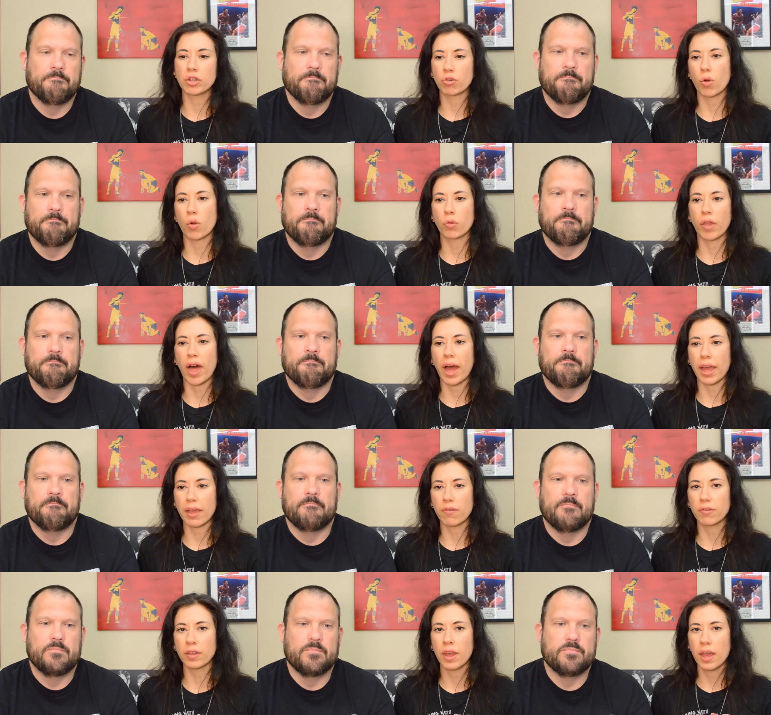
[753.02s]
Speaker 1: their own
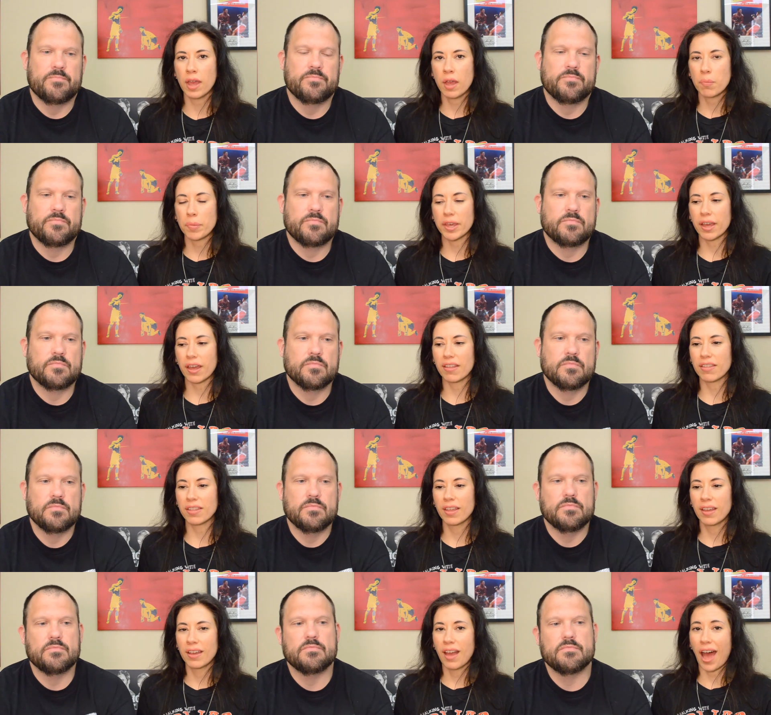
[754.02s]
lives, because
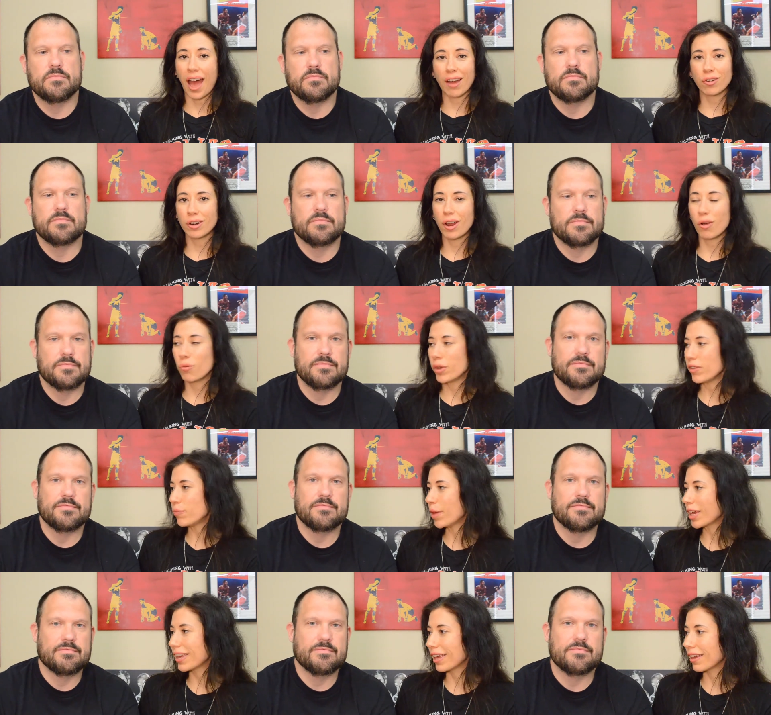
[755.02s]
I don't know, we've
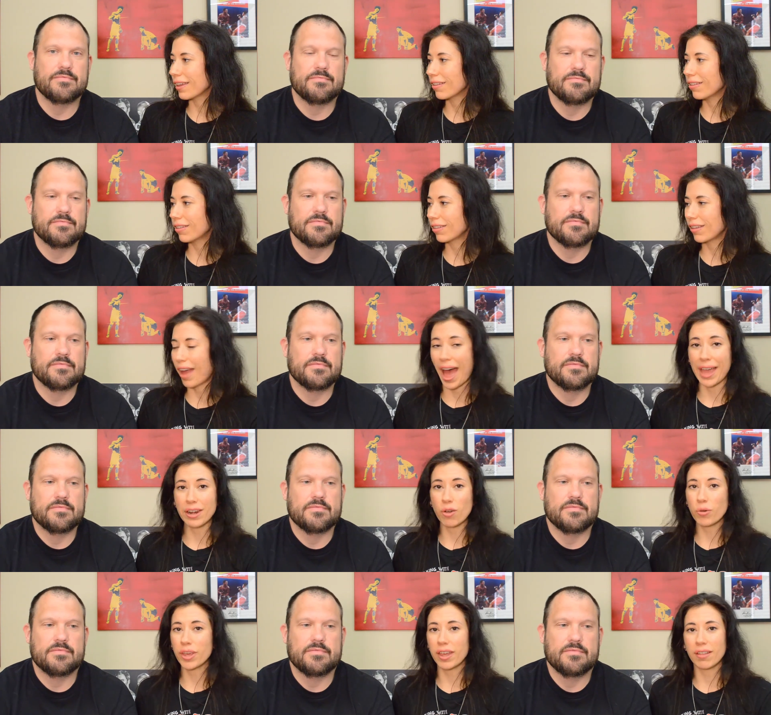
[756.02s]
been kids. I
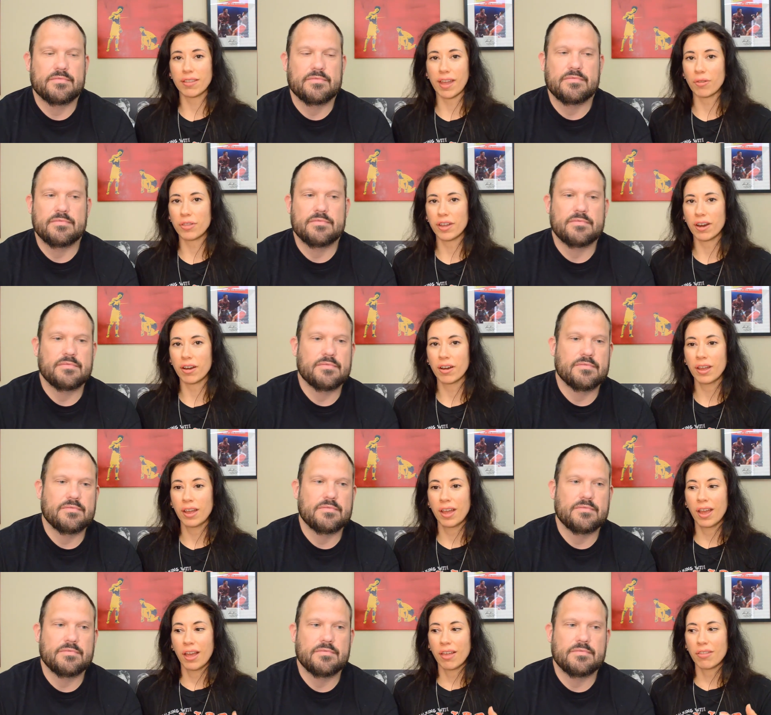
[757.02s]
know kids out there,
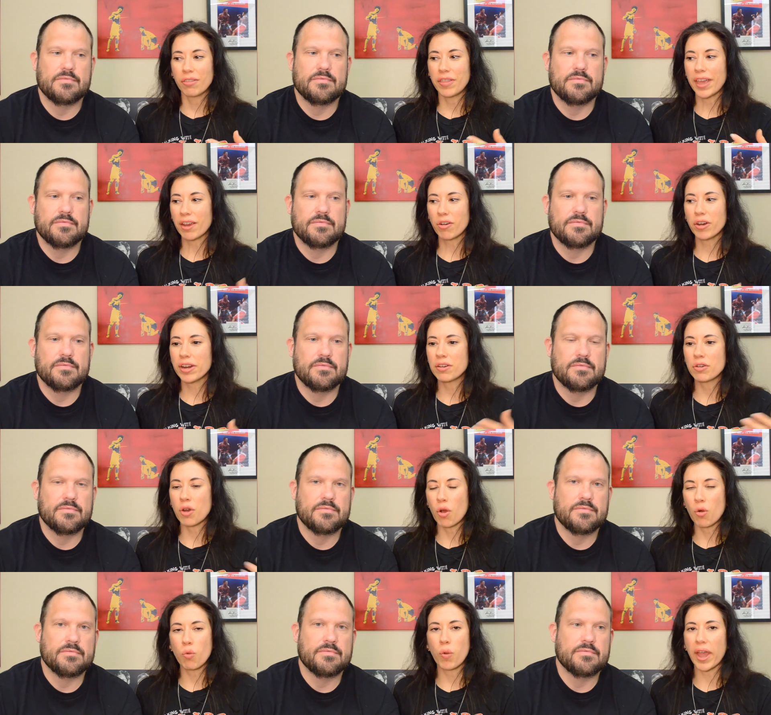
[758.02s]
they're in
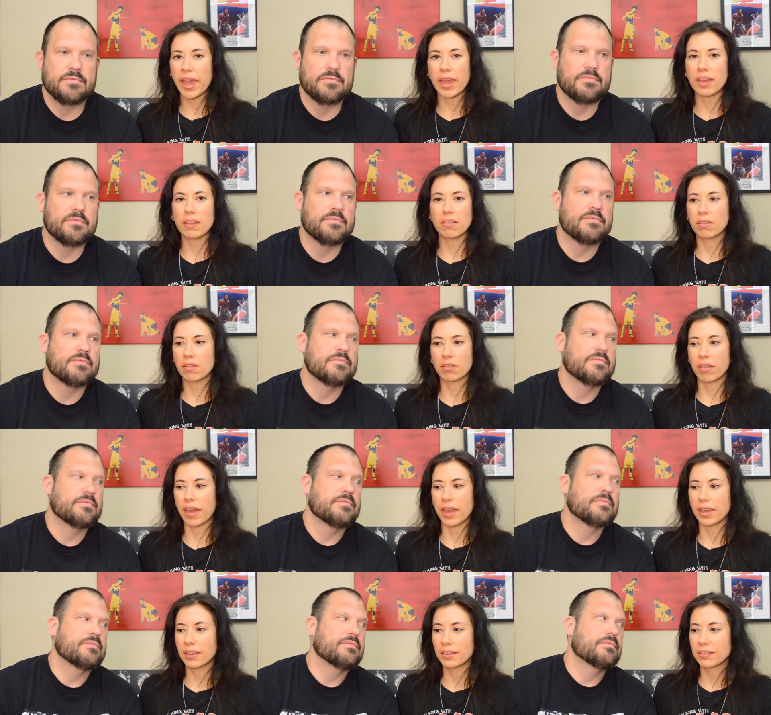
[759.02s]
no ways
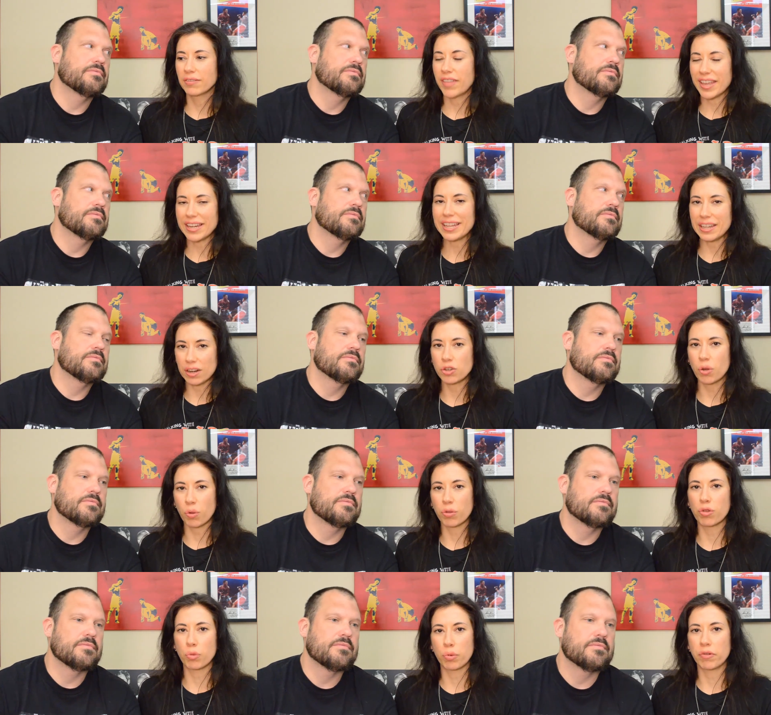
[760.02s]
like they need adult
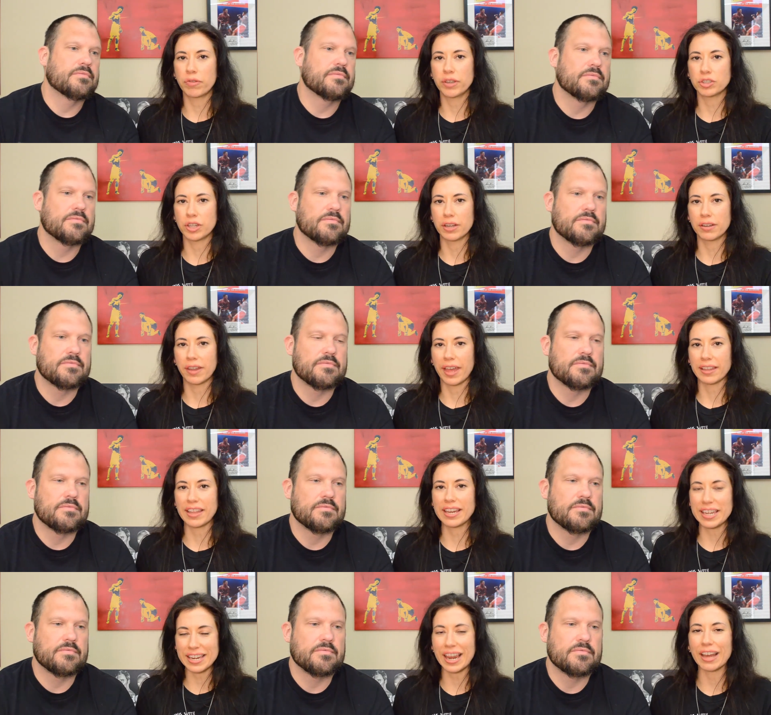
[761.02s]
supervision. Like they
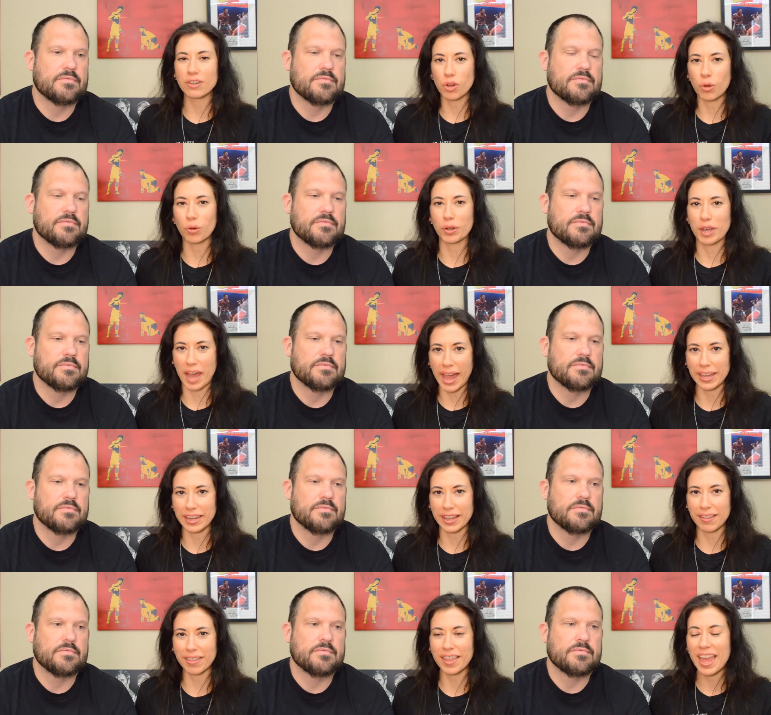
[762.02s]
need adult
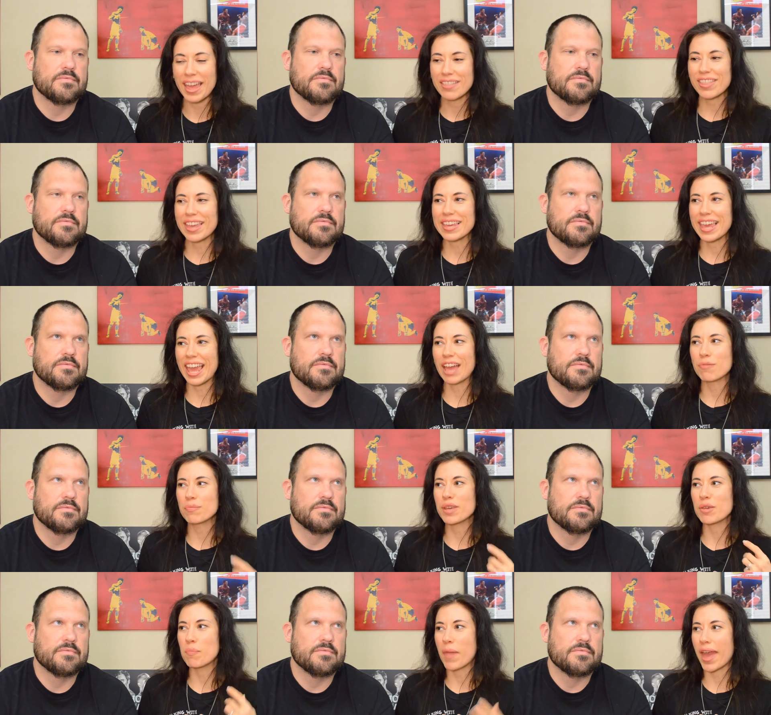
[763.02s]
guidance. They can't
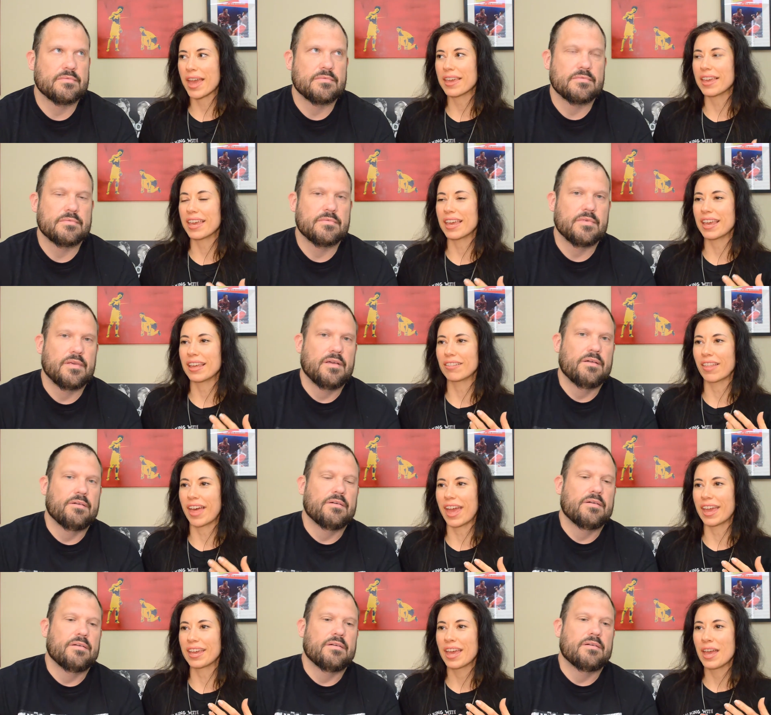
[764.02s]
be making
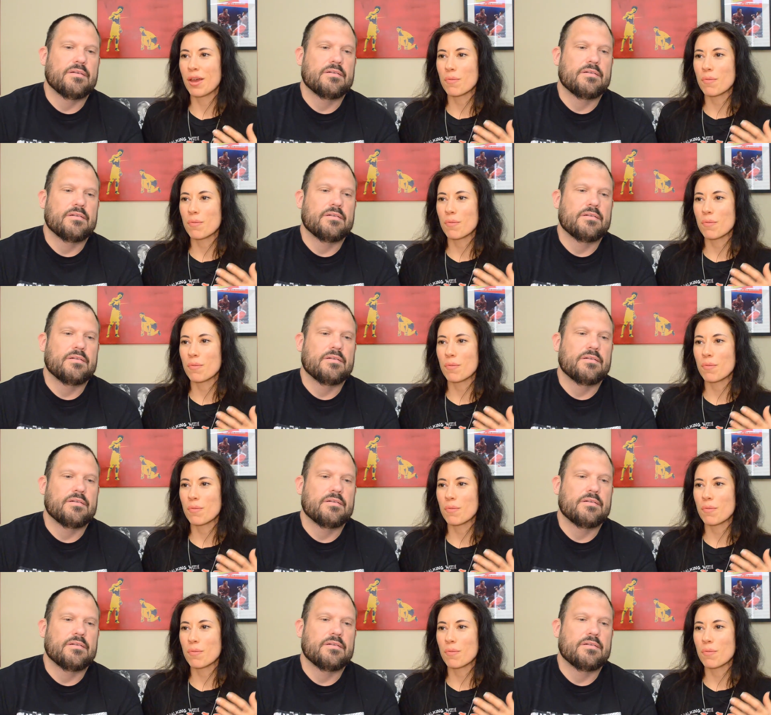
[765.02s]
like